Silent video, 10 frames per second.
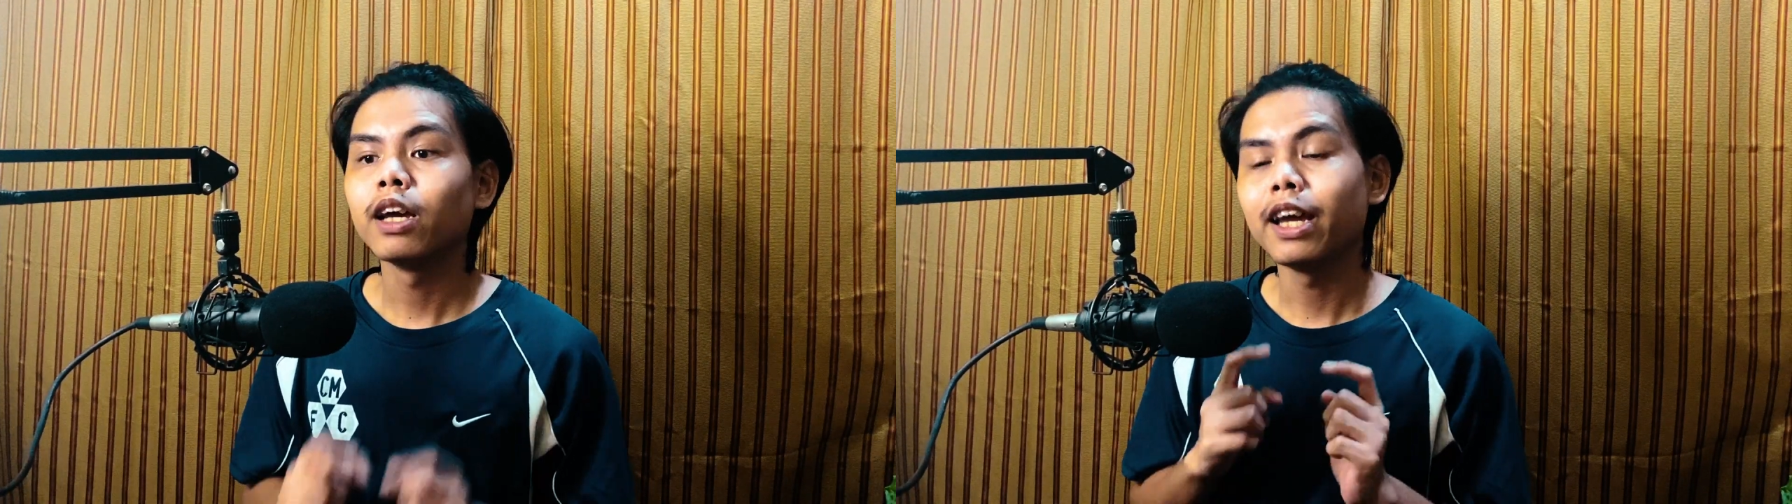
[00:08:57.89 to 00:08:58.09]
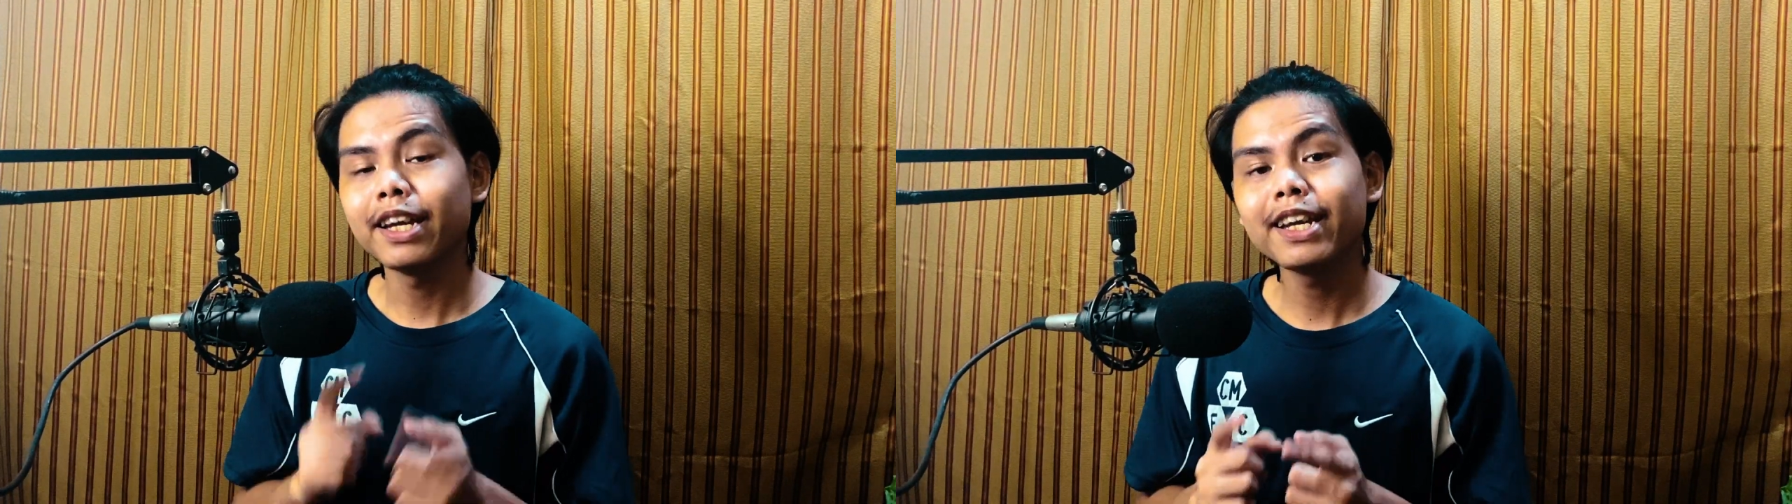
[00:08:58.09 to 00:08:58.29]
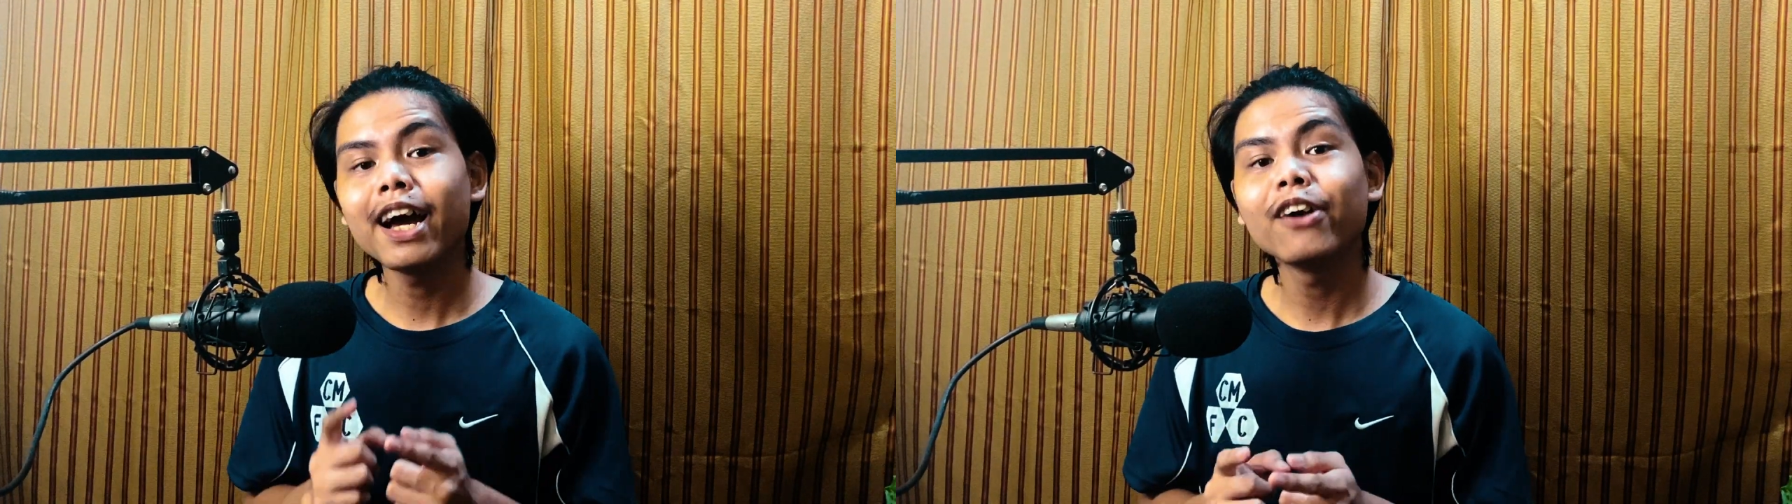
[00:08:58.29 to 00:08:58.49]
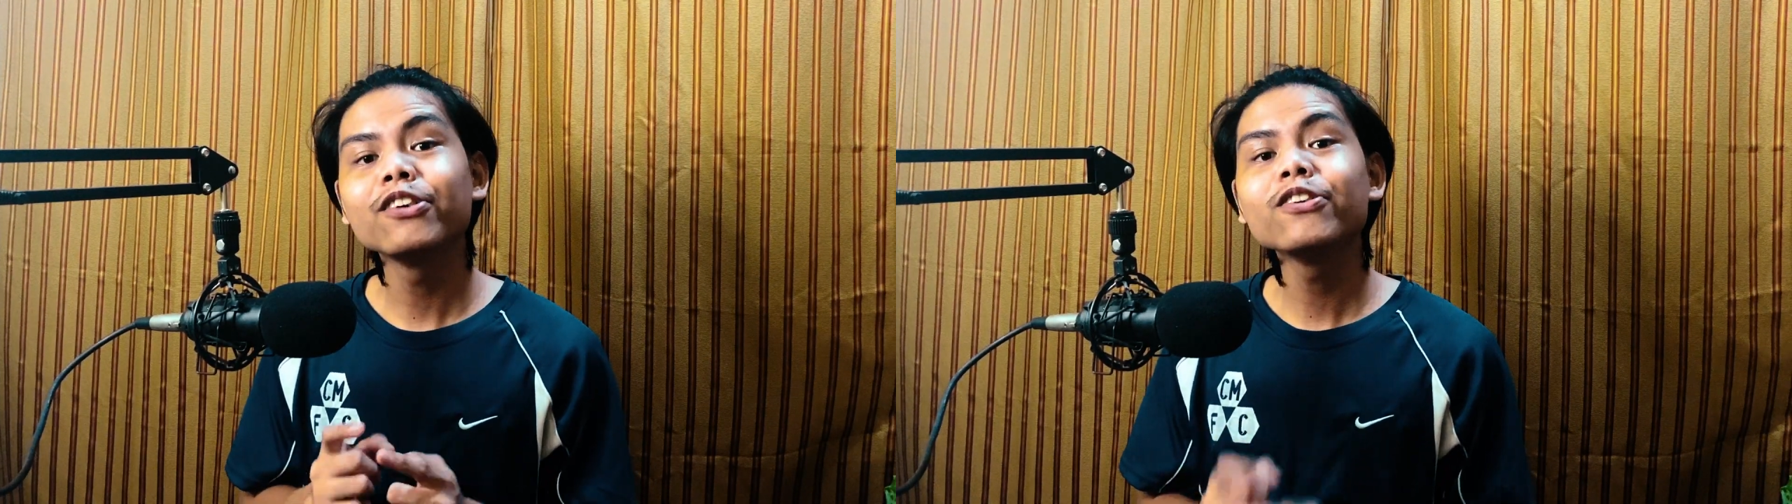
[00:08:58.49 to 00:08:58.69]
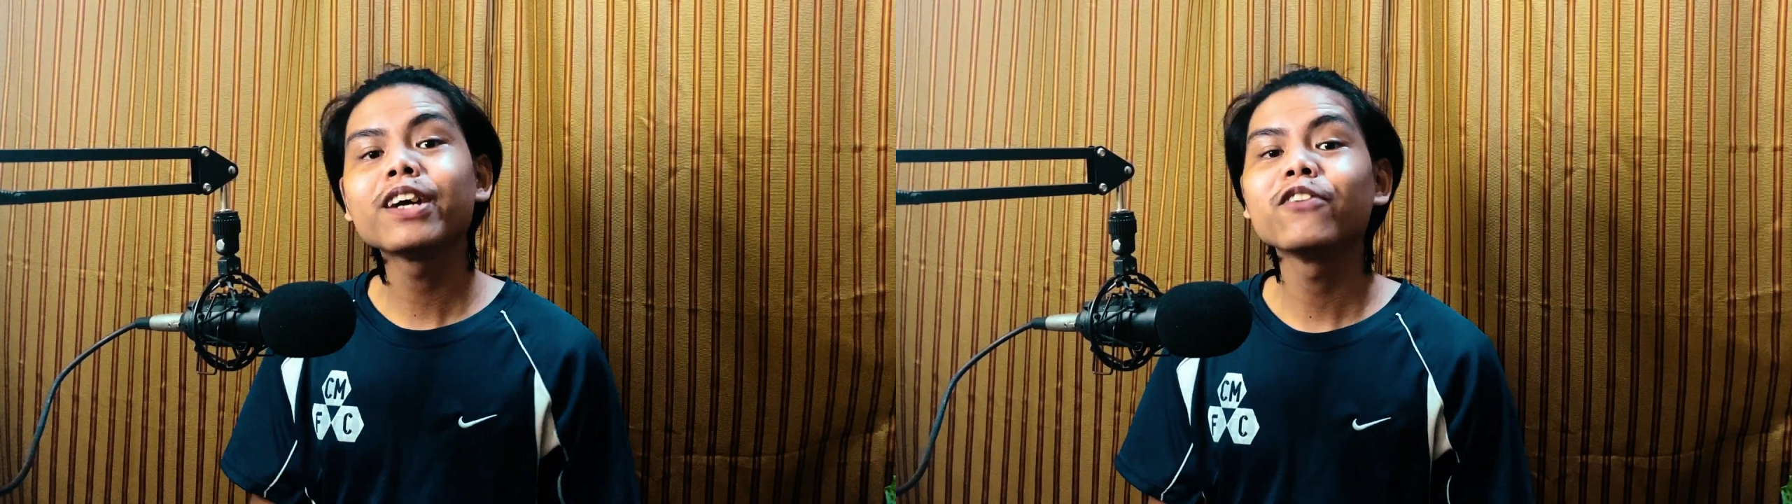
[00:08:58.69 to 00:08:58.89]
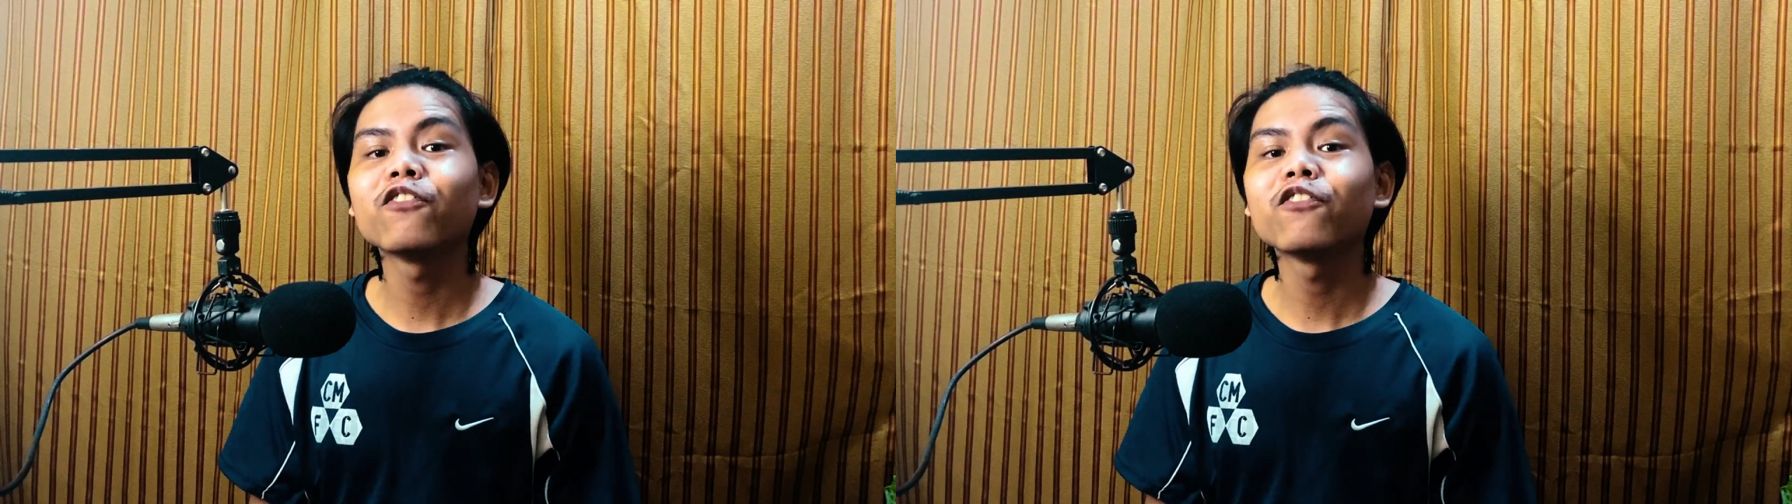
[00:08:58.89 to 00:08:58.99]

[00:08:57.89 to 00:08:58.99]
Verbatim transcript: And now you can